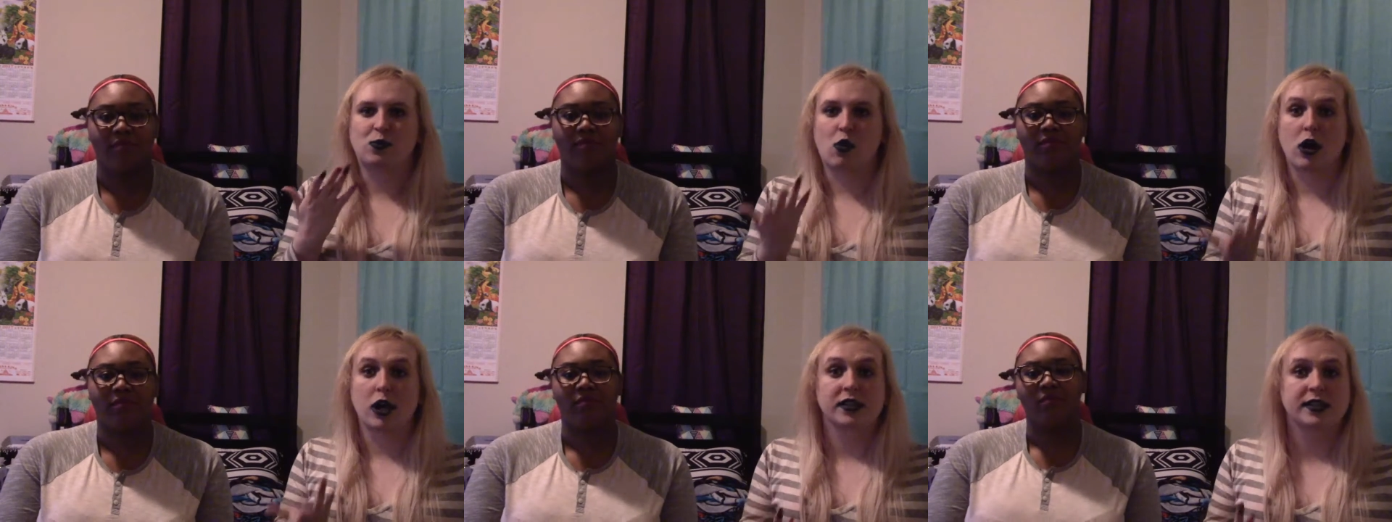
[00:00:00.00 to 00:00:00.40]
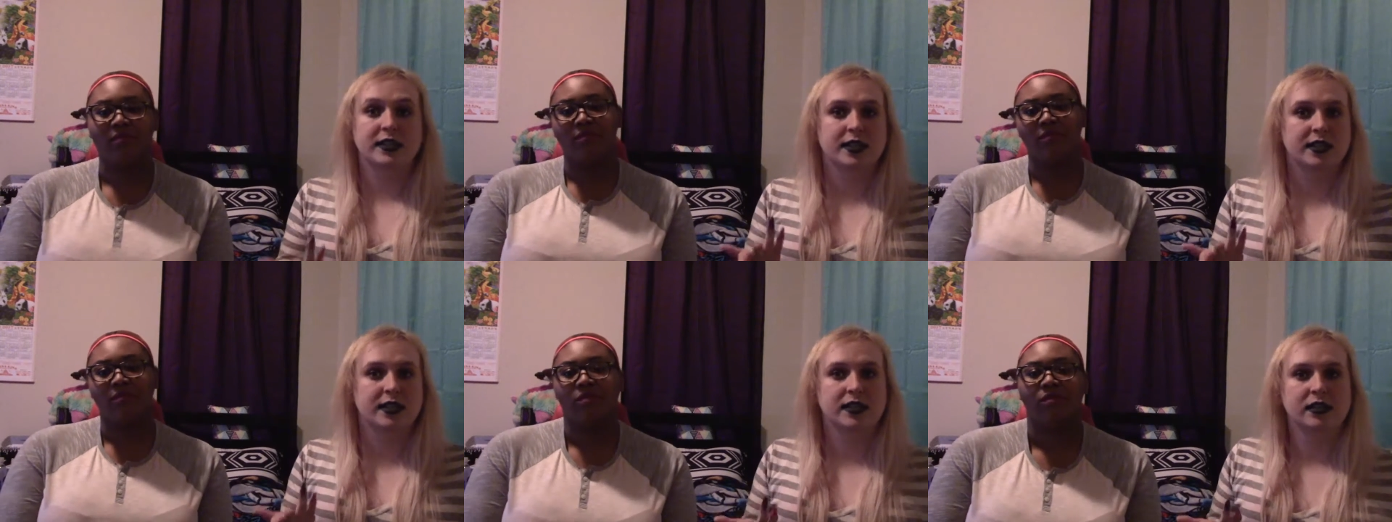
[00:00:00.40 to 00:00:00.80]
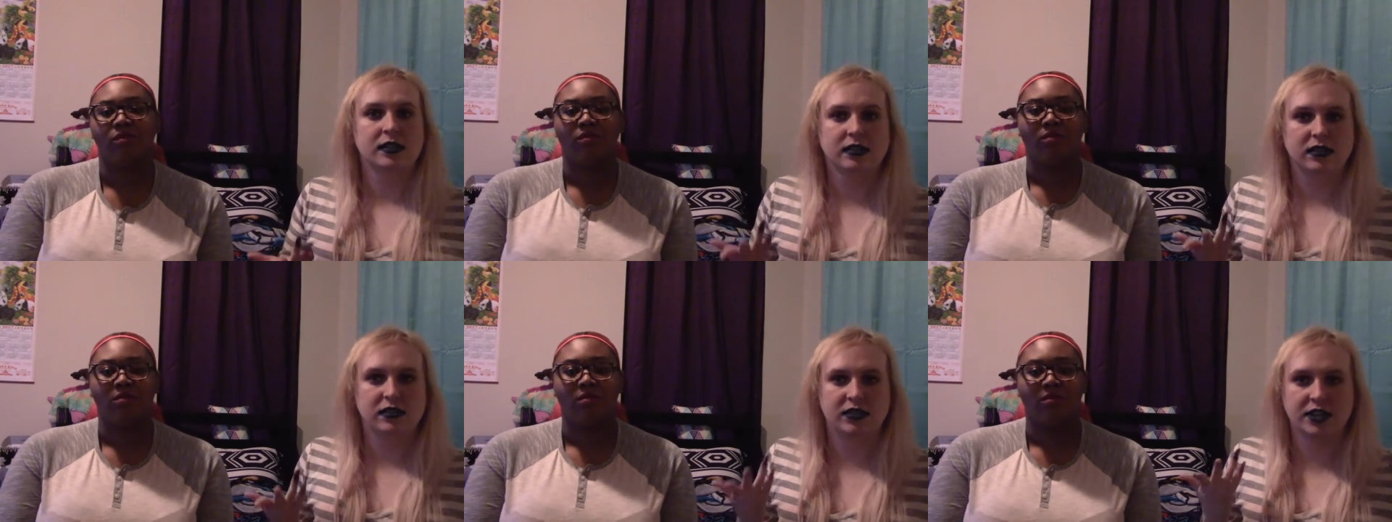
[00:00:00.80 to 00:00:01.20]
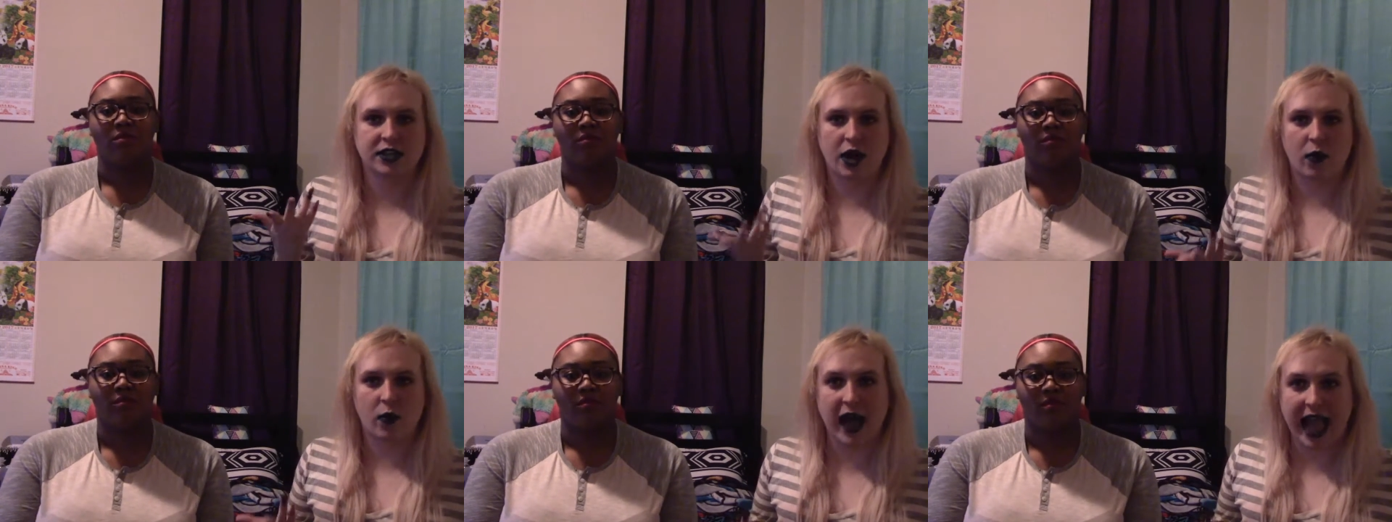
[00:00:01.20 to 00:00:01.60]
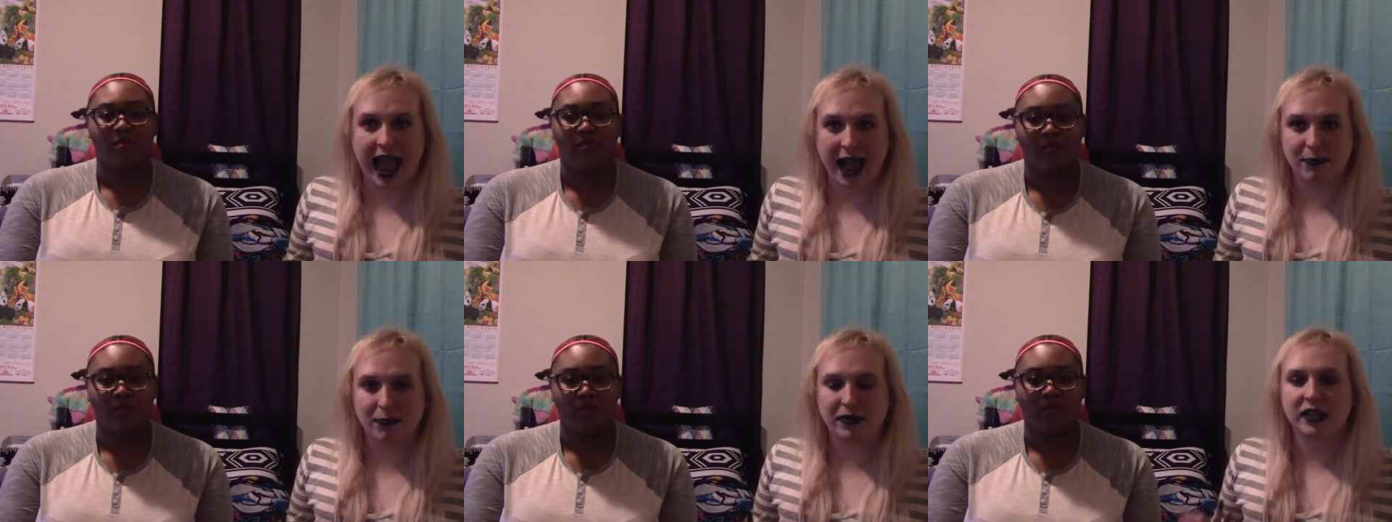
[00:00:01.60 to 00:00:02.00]
Speaker 1: want to know what
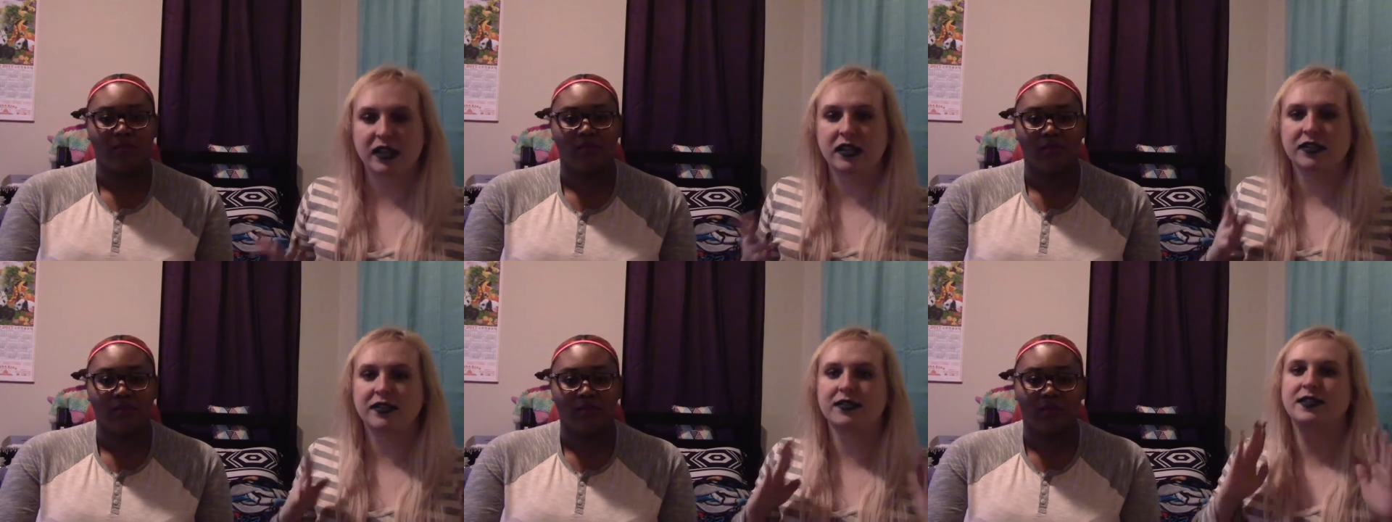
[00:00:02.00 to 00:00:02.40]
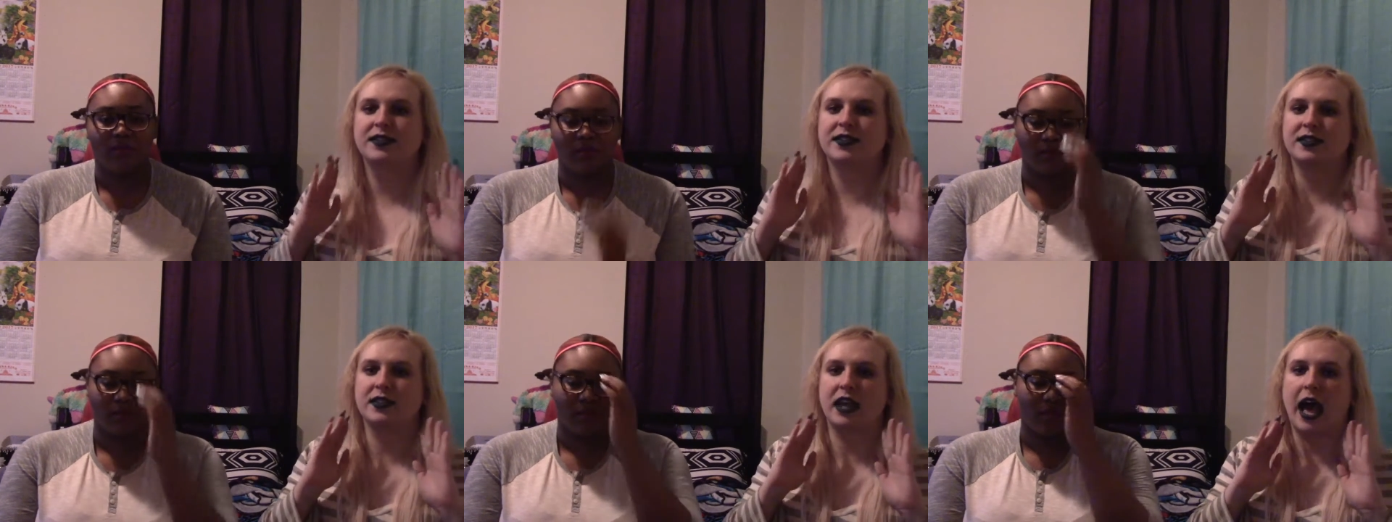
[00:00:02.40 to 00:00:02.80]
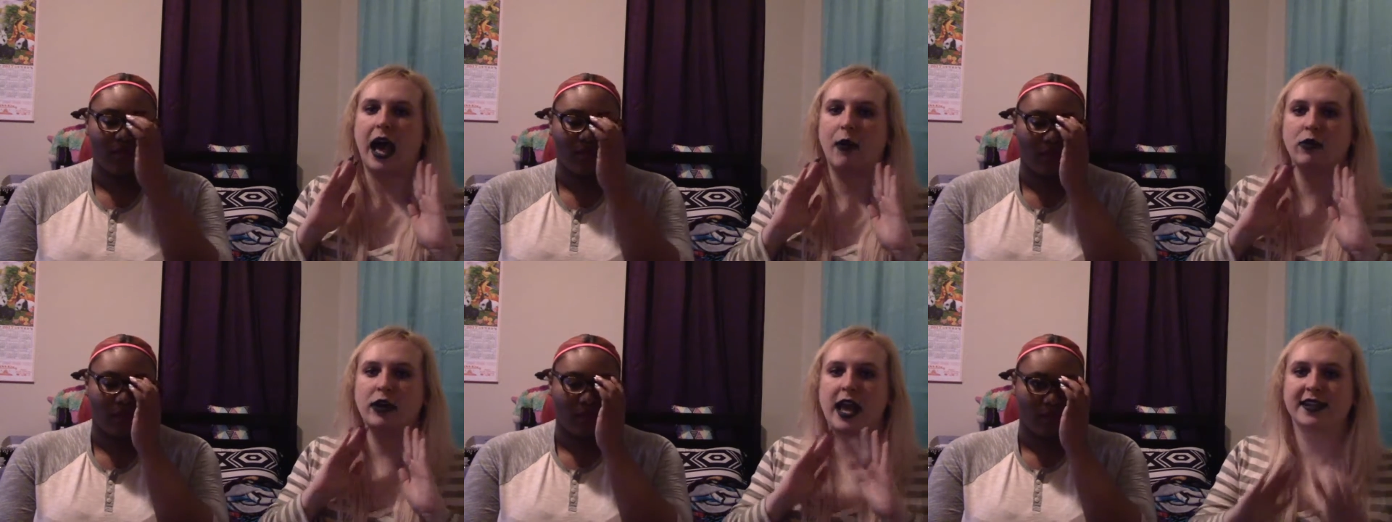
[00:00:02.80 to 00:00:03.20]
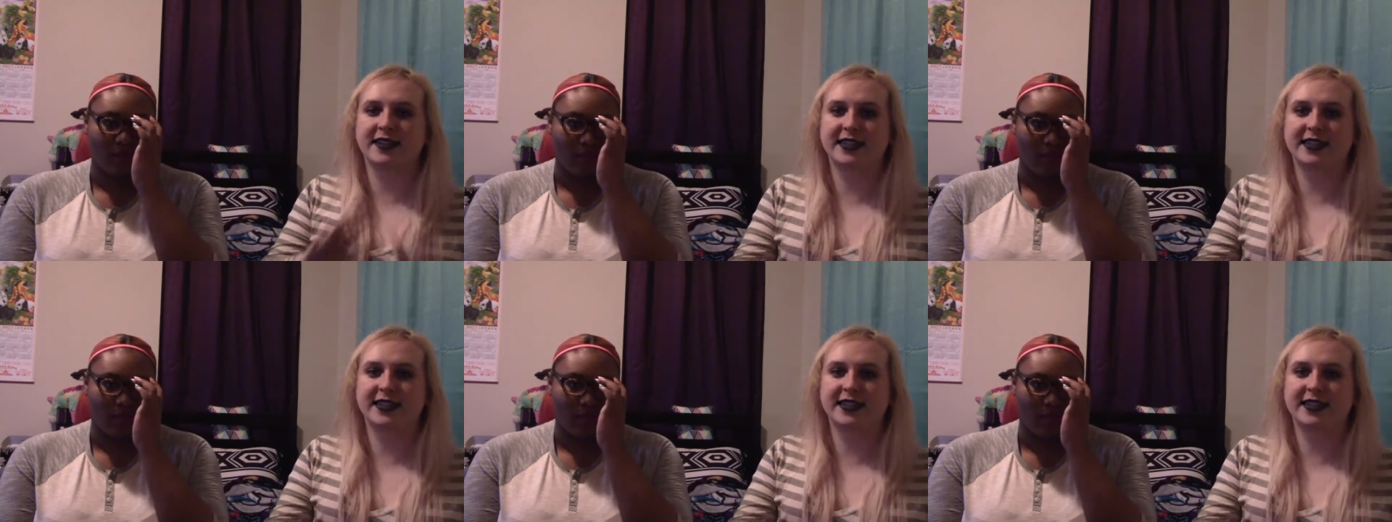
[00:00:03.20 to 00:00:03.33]
happens, I would exit